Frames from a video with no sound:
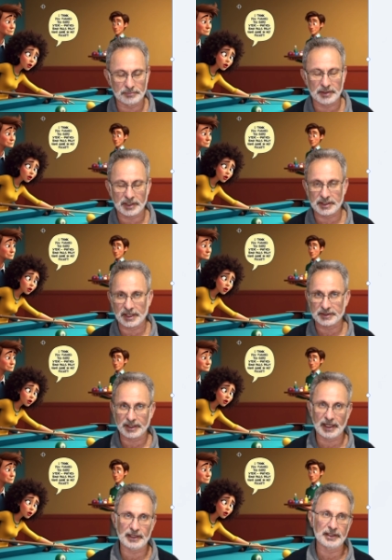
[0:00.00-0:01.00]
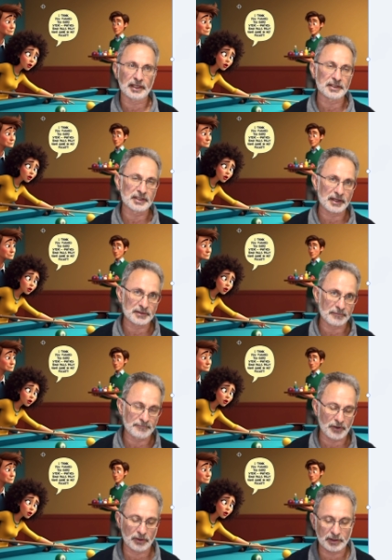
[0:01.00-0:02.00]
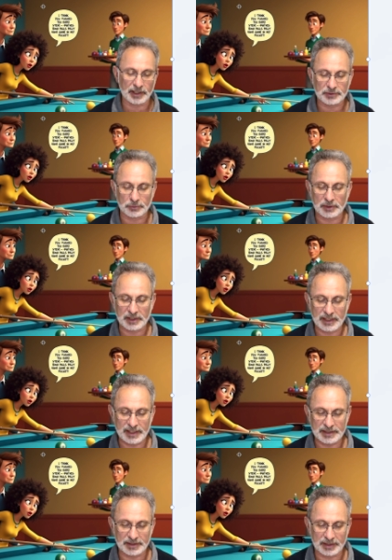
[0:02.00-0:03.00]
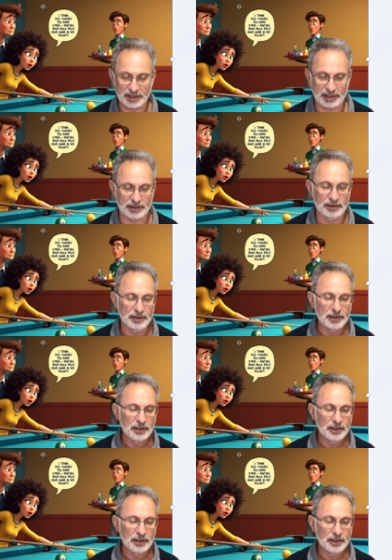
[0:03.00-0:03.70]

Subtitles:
You can change the color, you can change the font. That's all easily done.